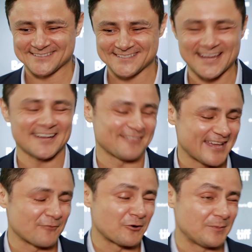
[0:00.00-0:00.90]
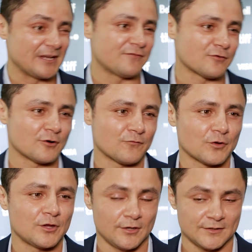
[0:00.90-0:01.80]
take of that would be for
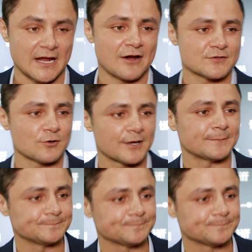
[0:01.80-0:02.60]
for the entire story.